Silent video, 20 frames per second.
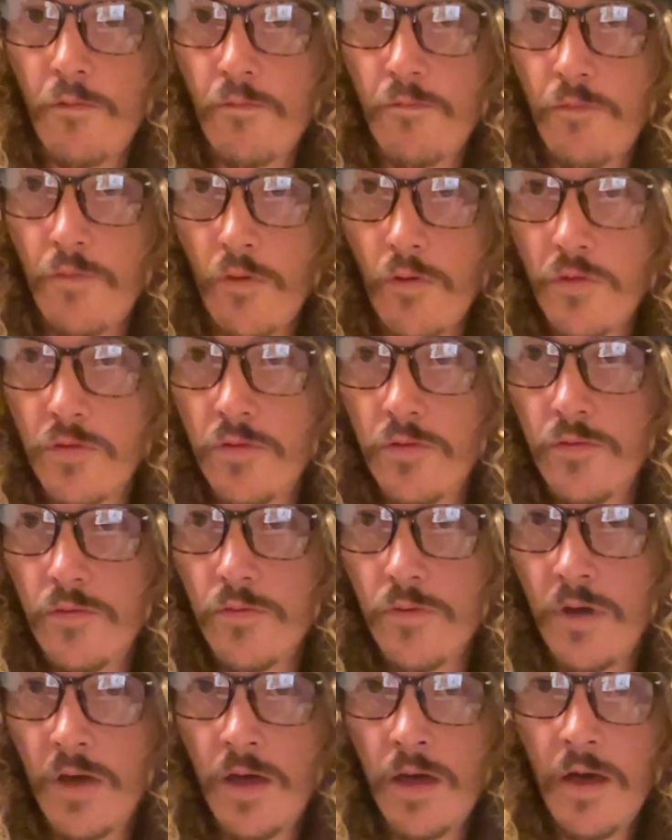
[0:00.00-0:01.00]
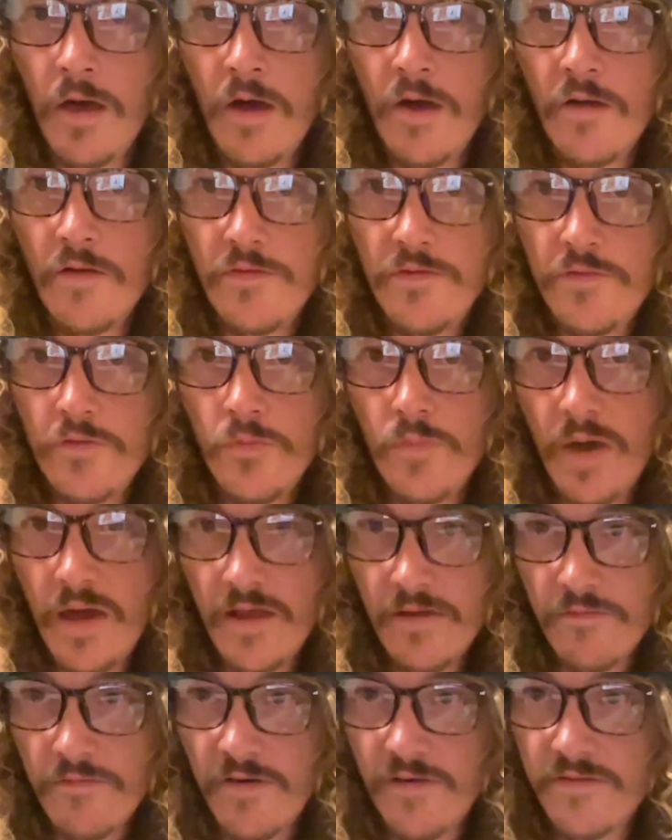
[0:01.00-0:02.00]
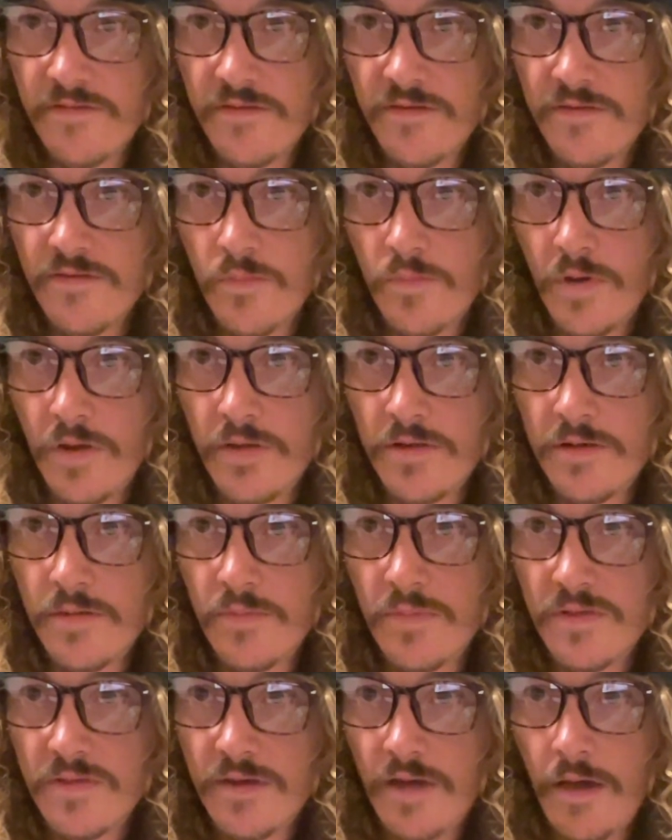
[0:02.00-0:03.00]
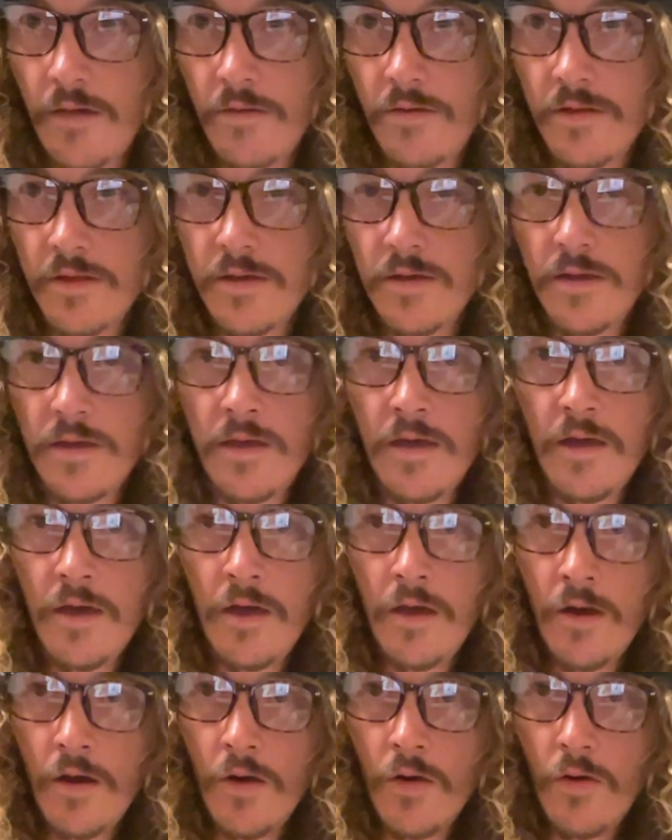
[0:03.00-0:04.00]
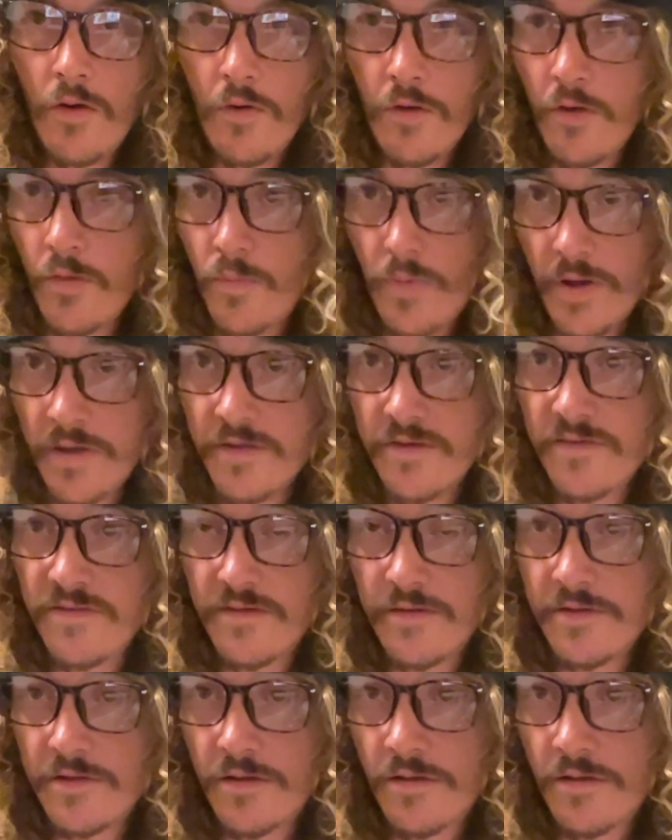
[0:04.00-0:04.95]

for you to manifest this abundant mentality or abundance in your